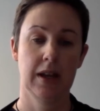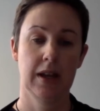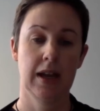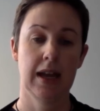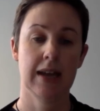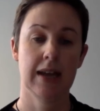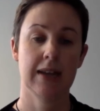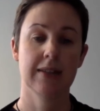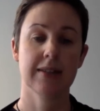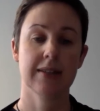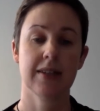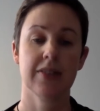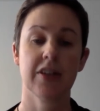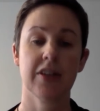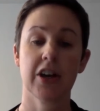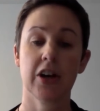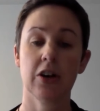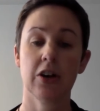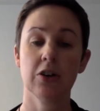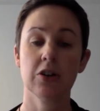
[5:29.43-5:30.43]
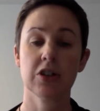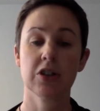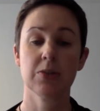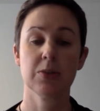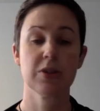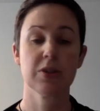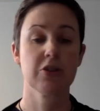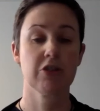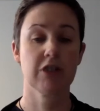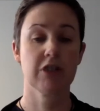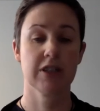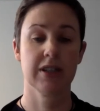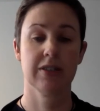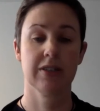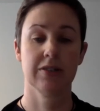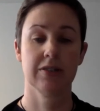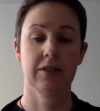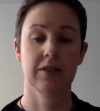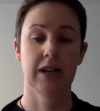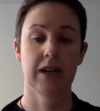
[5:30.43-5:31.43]
He said that culture was
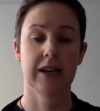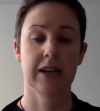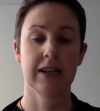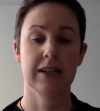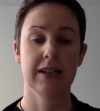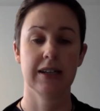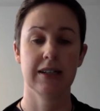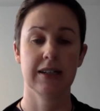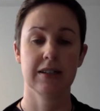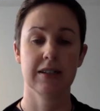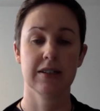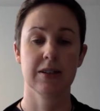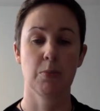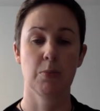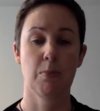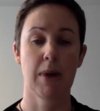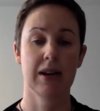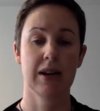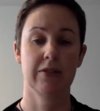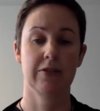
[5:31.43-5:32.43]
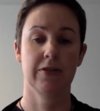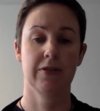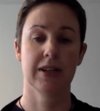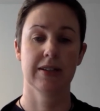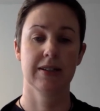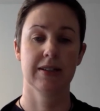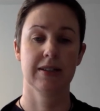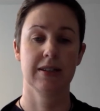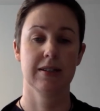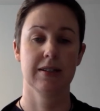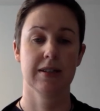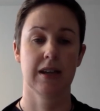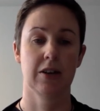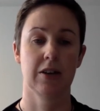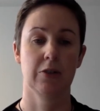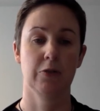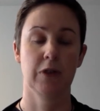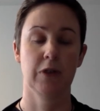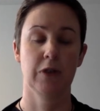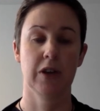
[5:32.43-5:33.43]
critical and it needed to manifest
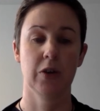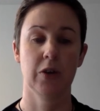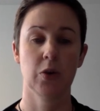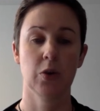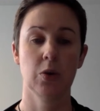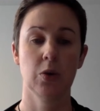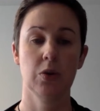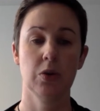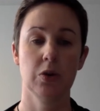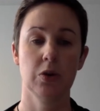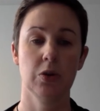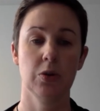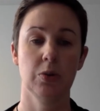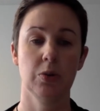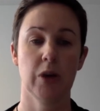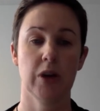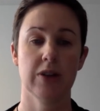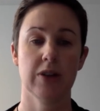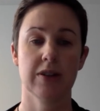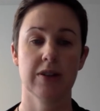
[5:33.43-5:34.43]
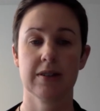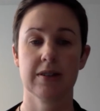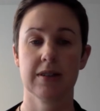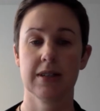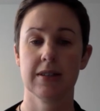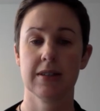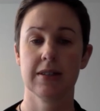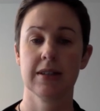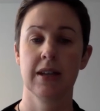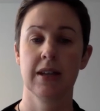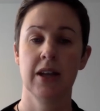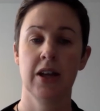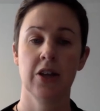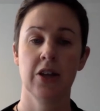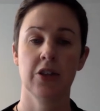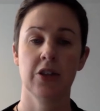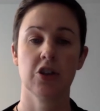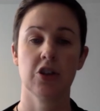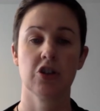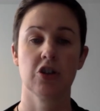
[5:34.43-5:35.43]
itself in all core processes
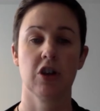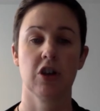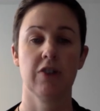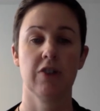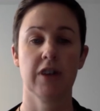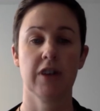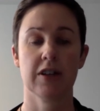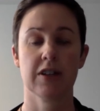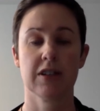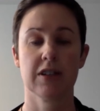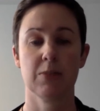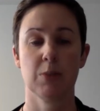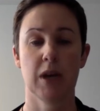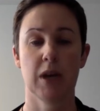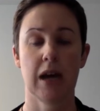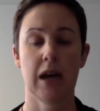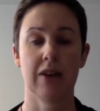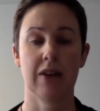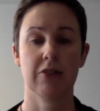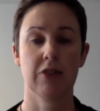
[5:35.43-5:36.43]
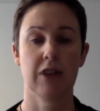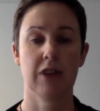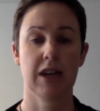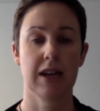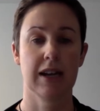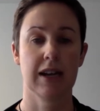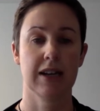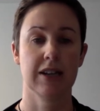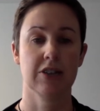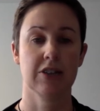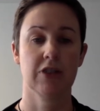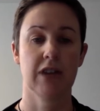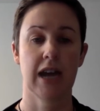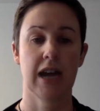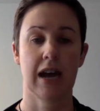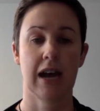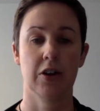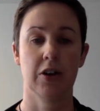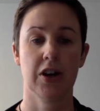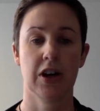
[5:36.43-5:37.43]
that drive customer and regulatory
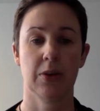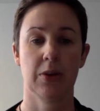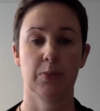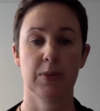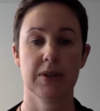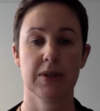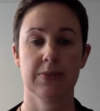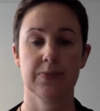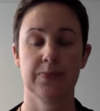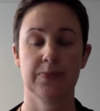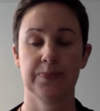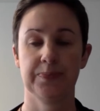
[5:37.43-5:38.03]
outcomes.